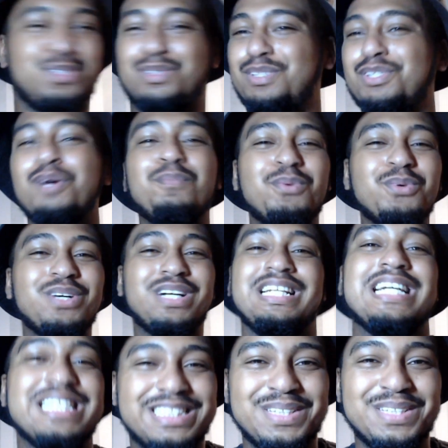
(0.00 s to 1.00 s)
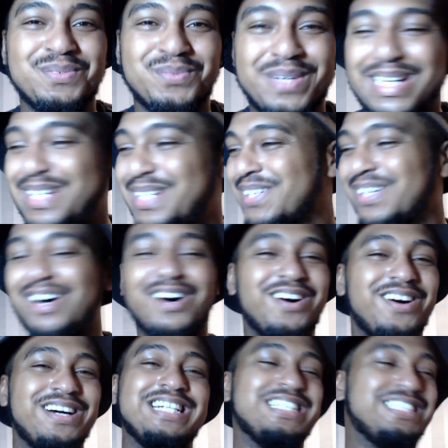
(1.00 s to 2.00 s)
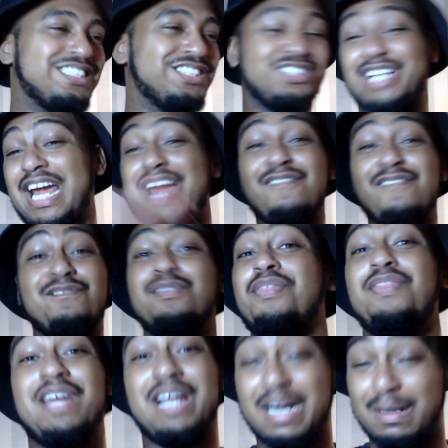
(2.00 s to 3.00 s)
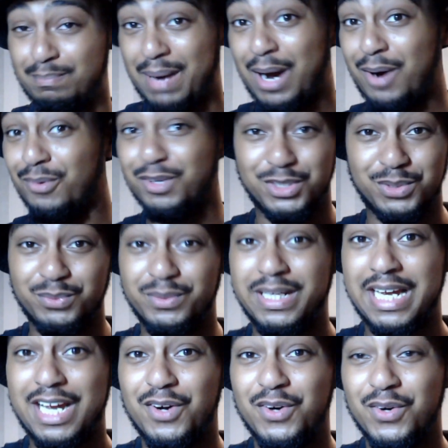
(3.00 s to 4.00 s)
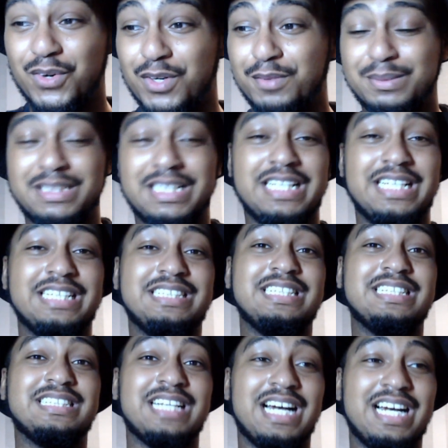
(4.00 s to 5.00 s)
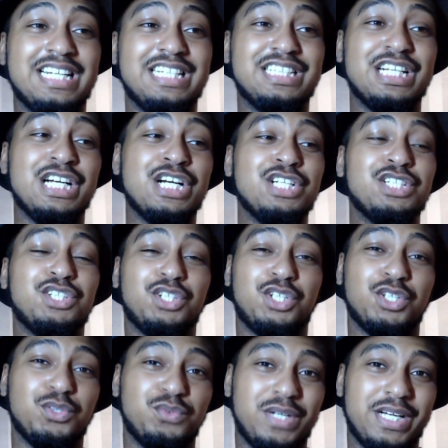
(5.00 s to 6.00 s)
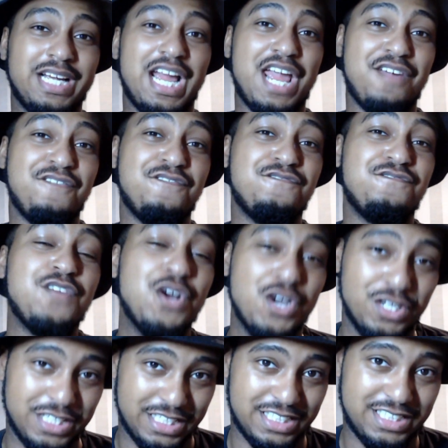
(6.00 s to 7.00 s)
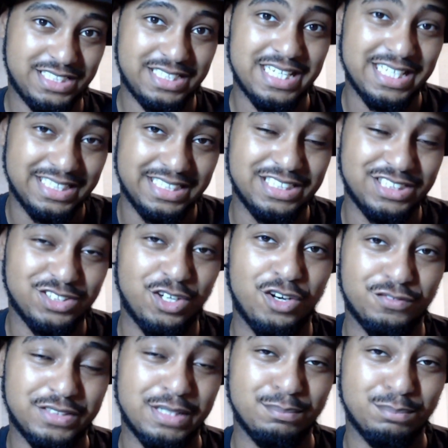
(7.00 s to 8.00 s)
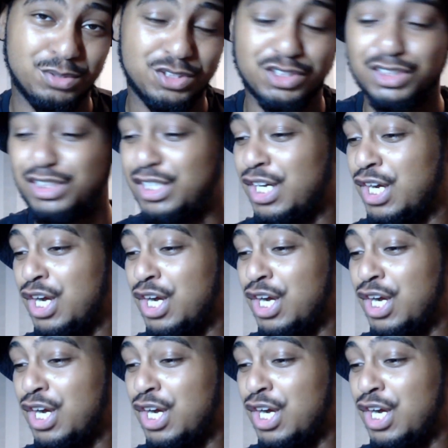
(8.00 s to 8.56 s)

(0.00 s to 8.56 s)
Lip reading: double glazing window. Oh, it's everything about UK homes is designed to create a furnace in these sort of temperatures.